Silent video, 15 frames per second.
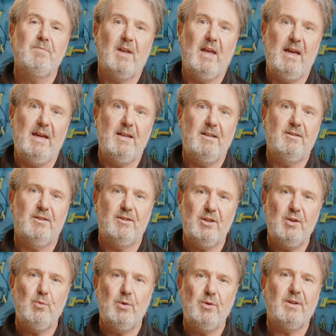and
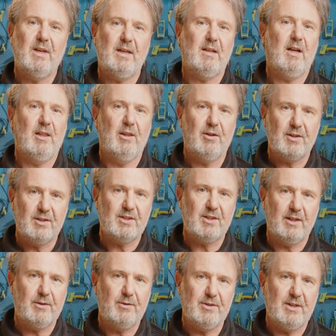you will get a lot of
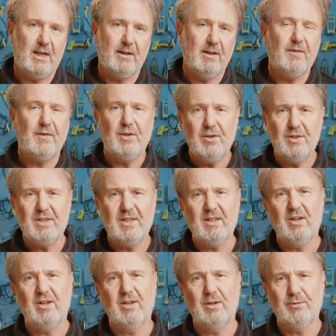cycles out of it. If you're using it
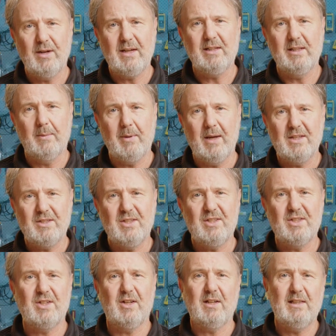on a regular basis,
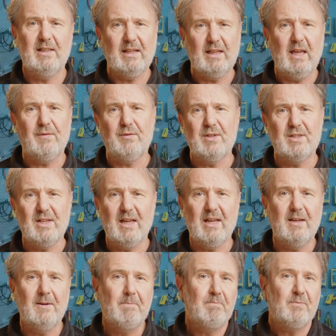cycling it every day,
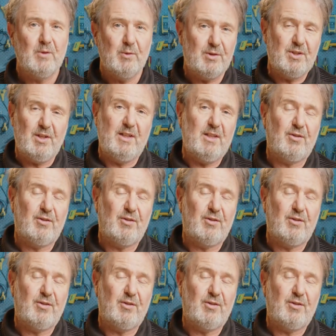which is only